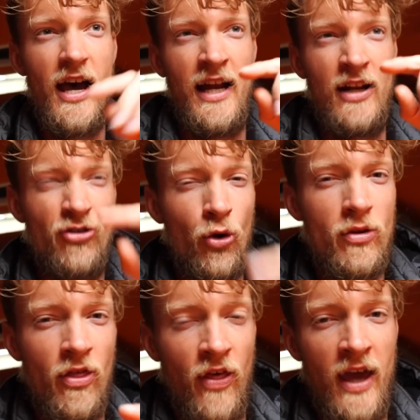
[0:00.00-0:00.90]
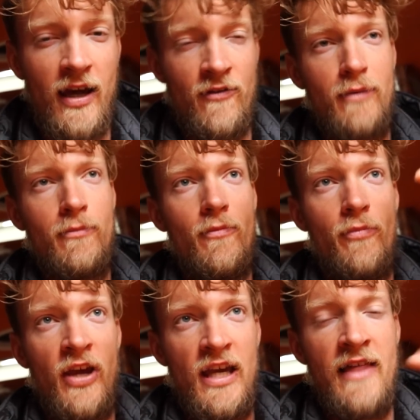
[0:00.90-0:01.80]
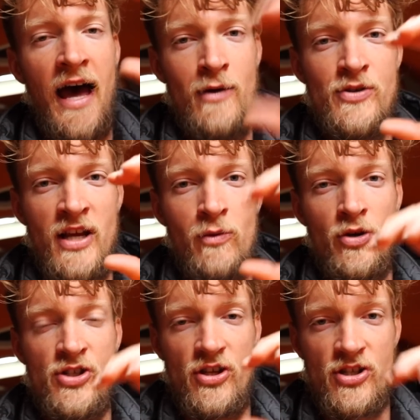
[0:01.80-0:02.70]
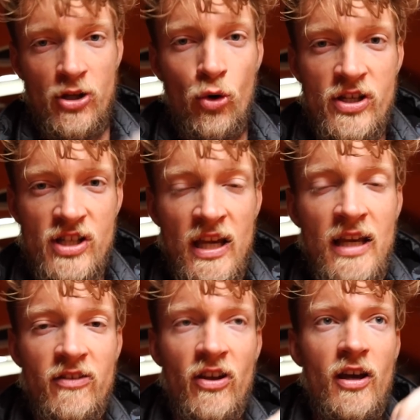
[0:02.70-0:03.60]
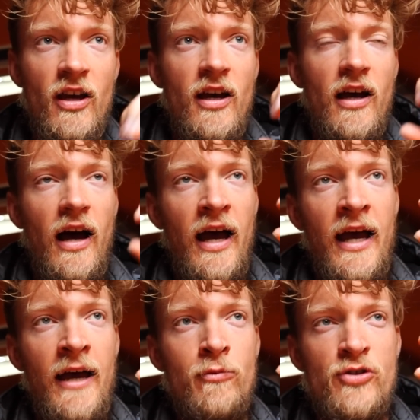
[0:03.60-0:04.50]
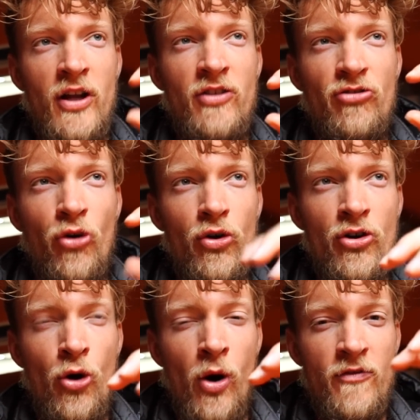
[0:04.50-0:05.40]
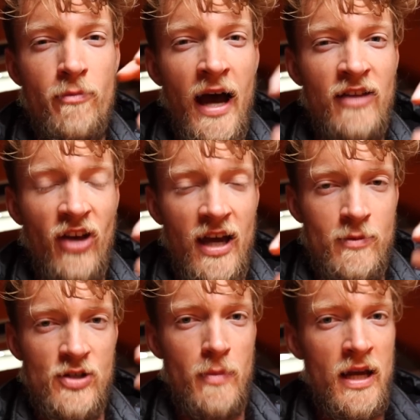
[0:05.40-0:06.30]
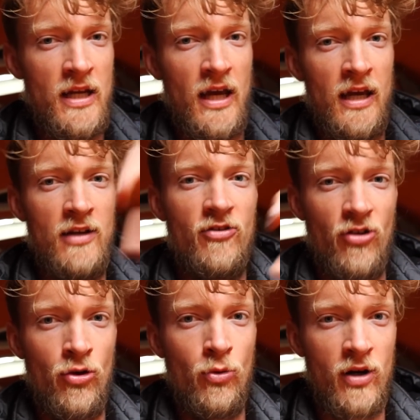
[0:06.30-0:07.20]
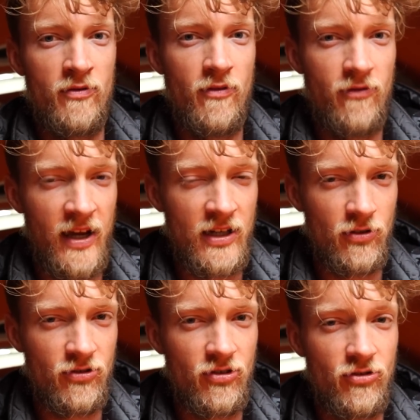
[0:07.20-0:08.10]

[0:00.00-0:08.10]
And I think the heat that I was in was the slowest heat. So I don't know if my time has made it into one of the finals.